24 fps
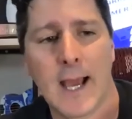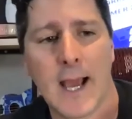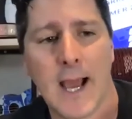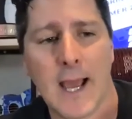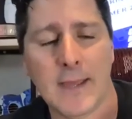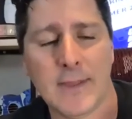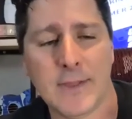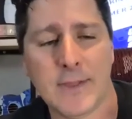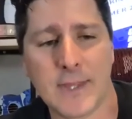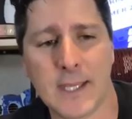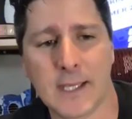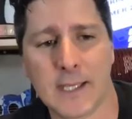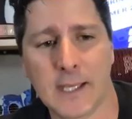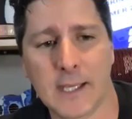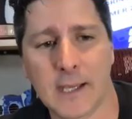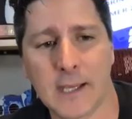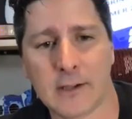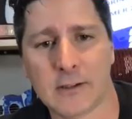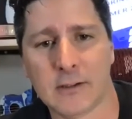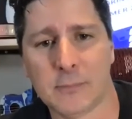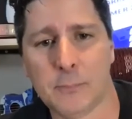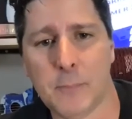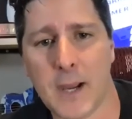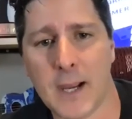I think,
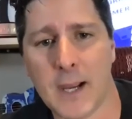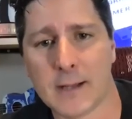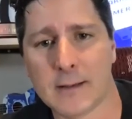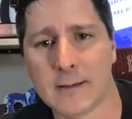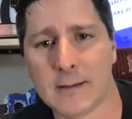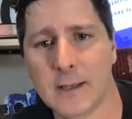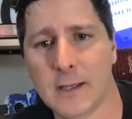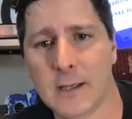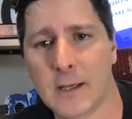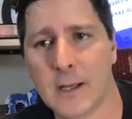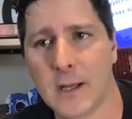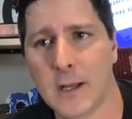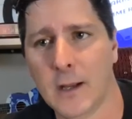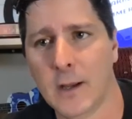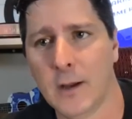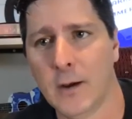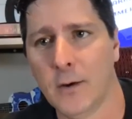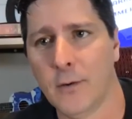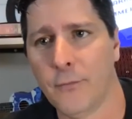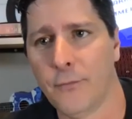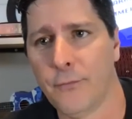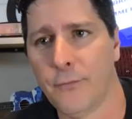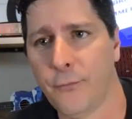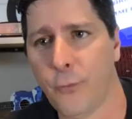expected
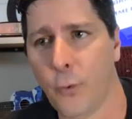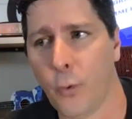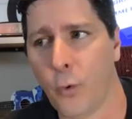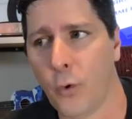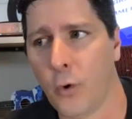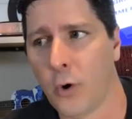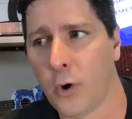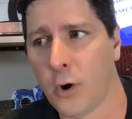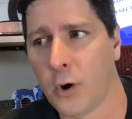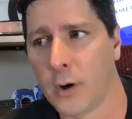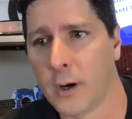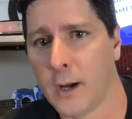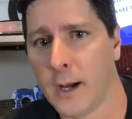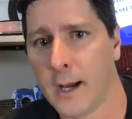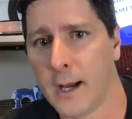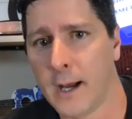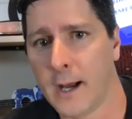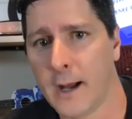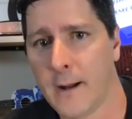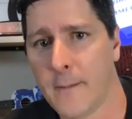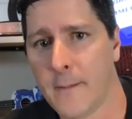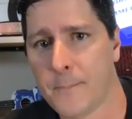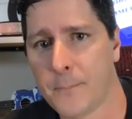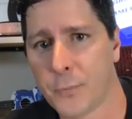for
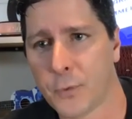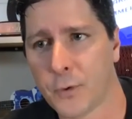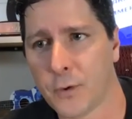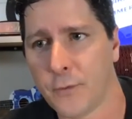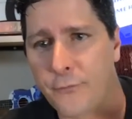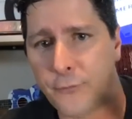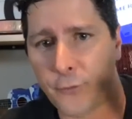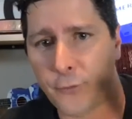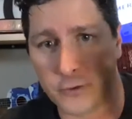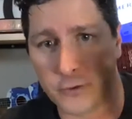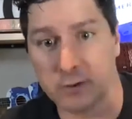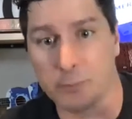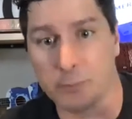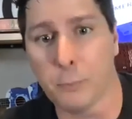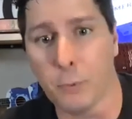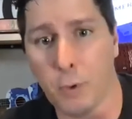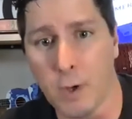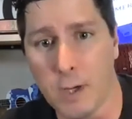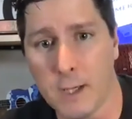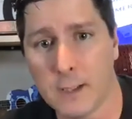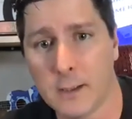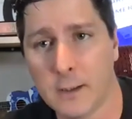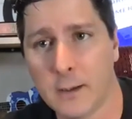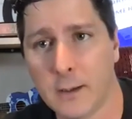
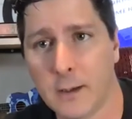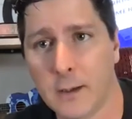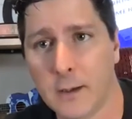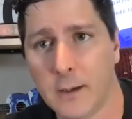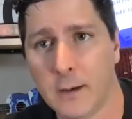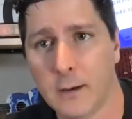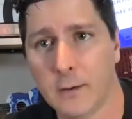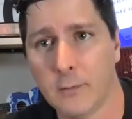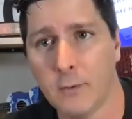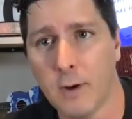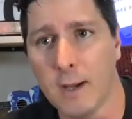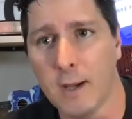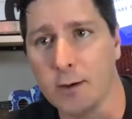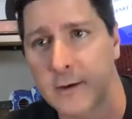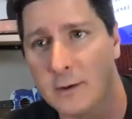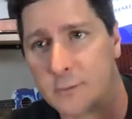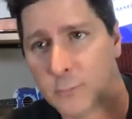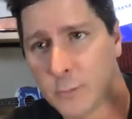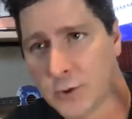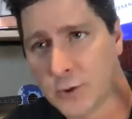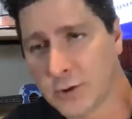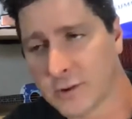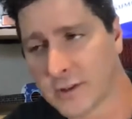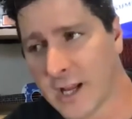spring, right? Because
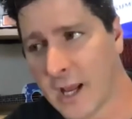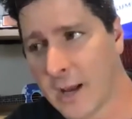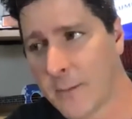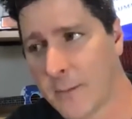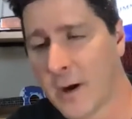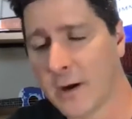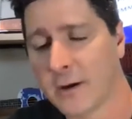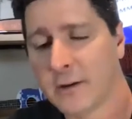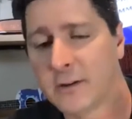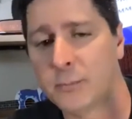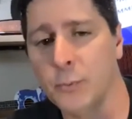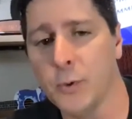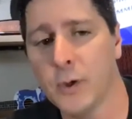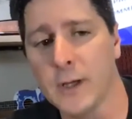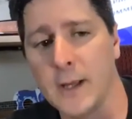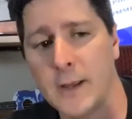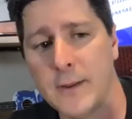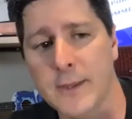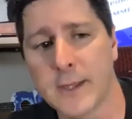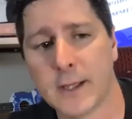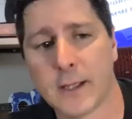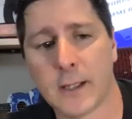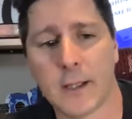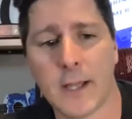we just came out of spring. I
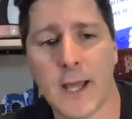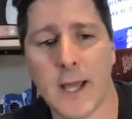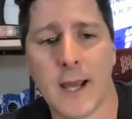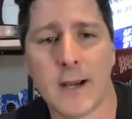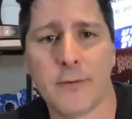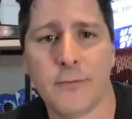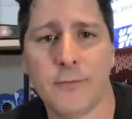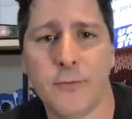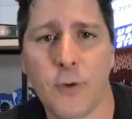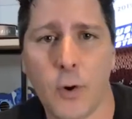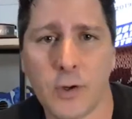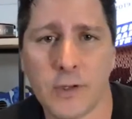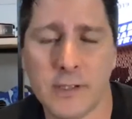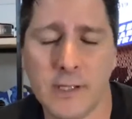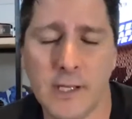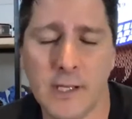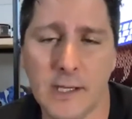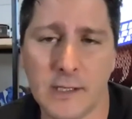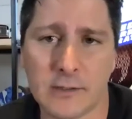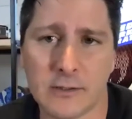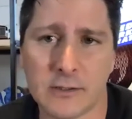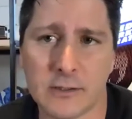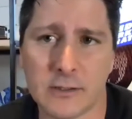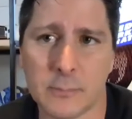think a lot of folks
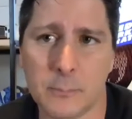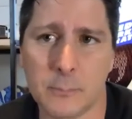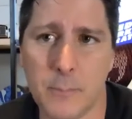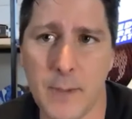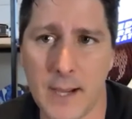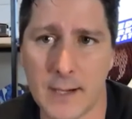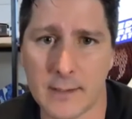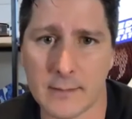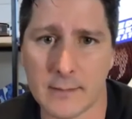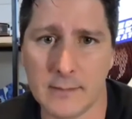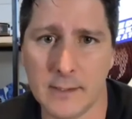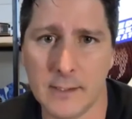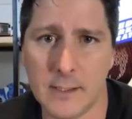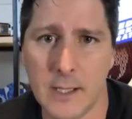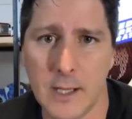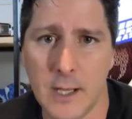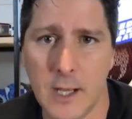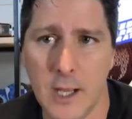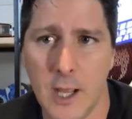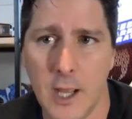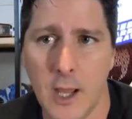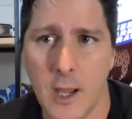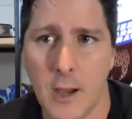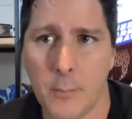expected
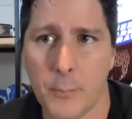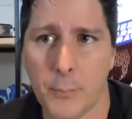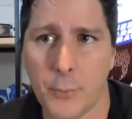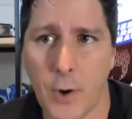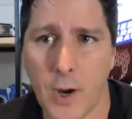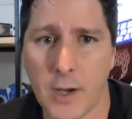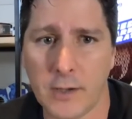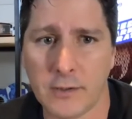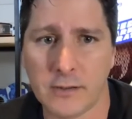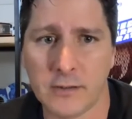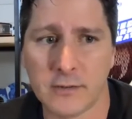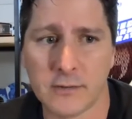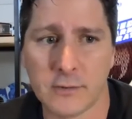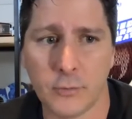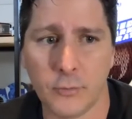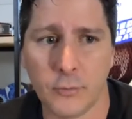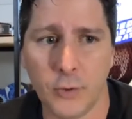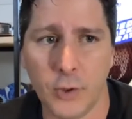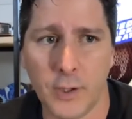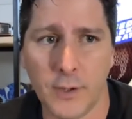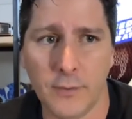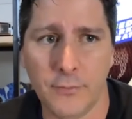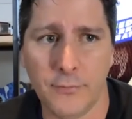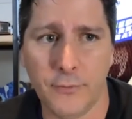prices to
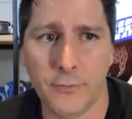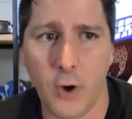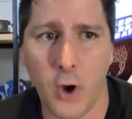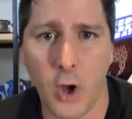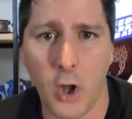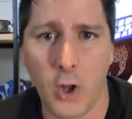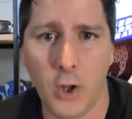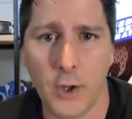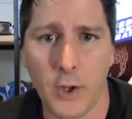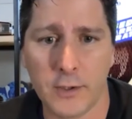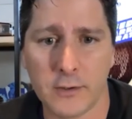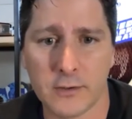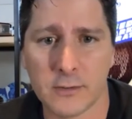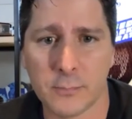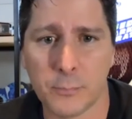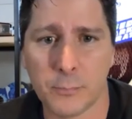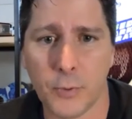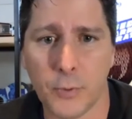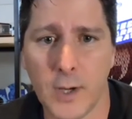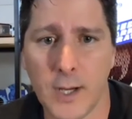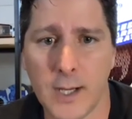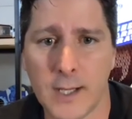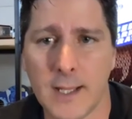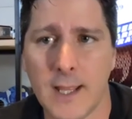really fall in
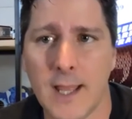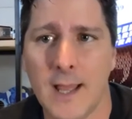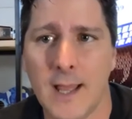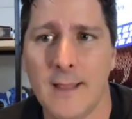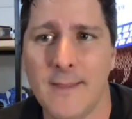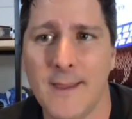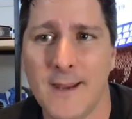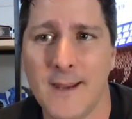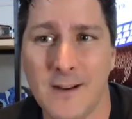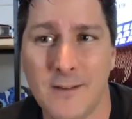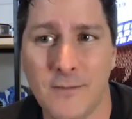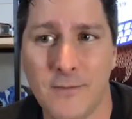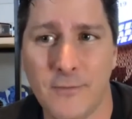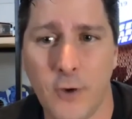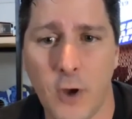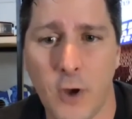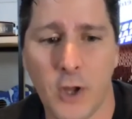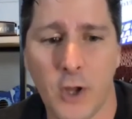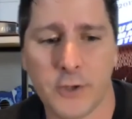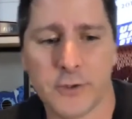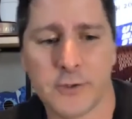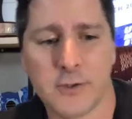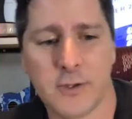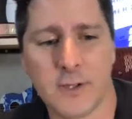spring. They didn't
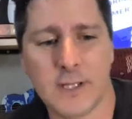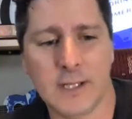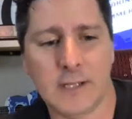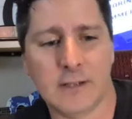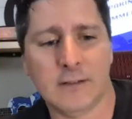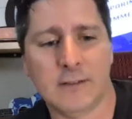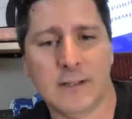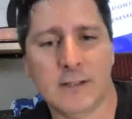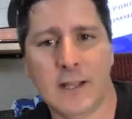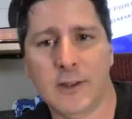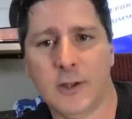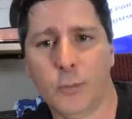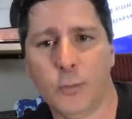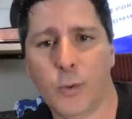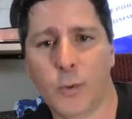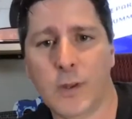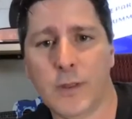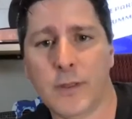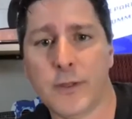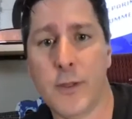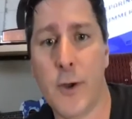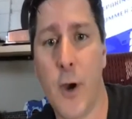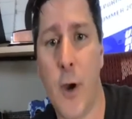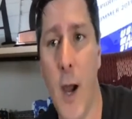fall to the extent that we
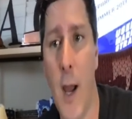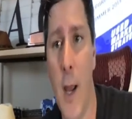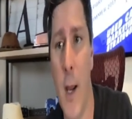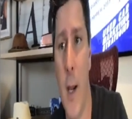thought.